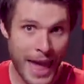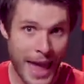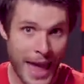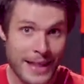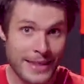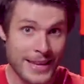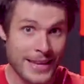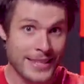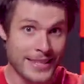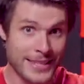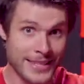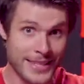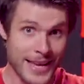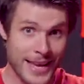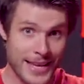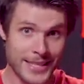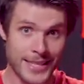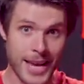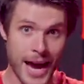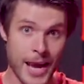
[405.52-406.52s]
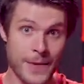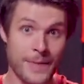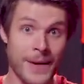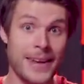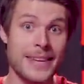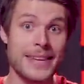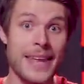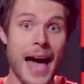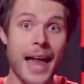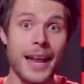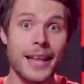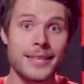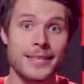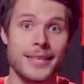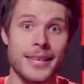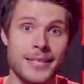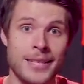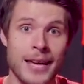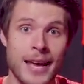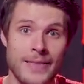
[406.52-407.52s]
And it's this kind of
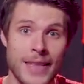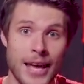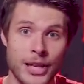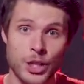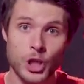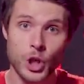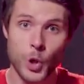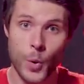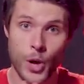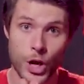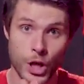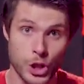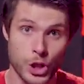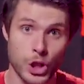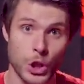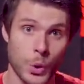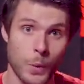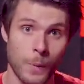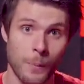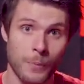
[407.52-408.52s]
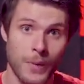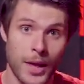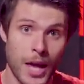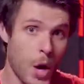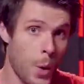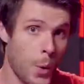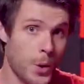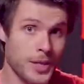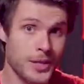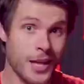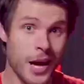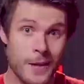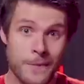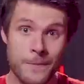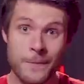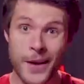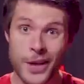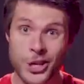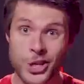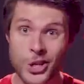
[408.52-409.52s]
analysis that you want to do. With
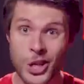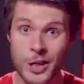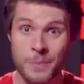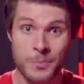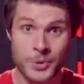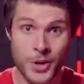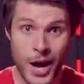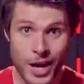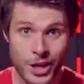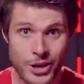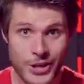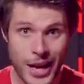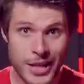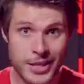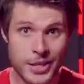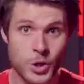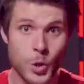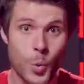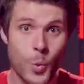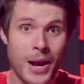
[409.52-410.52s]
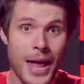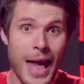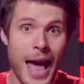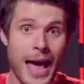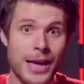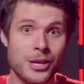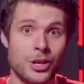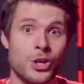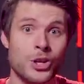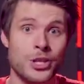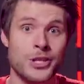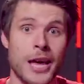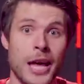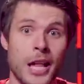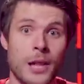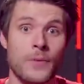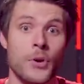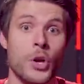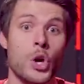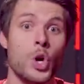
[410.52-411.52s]
non-fictional projects, you want to ask
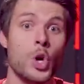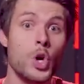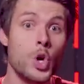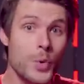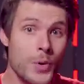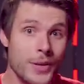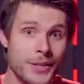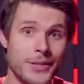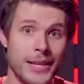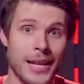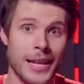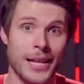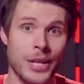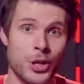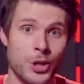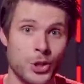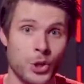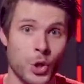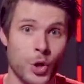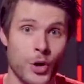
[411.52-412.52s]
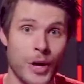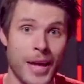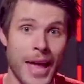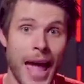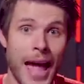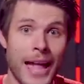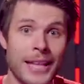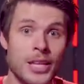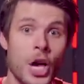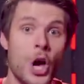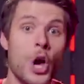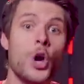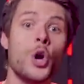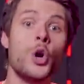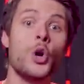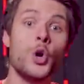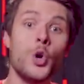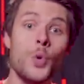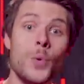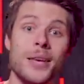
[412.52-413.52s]
yourself who is telling the story and
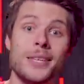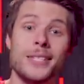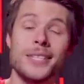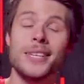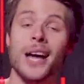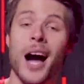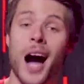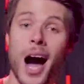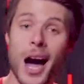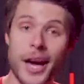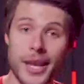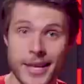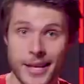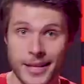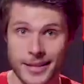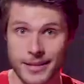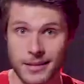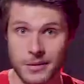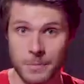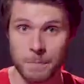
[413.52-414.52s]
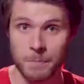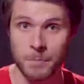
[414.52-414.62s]
who is the audience.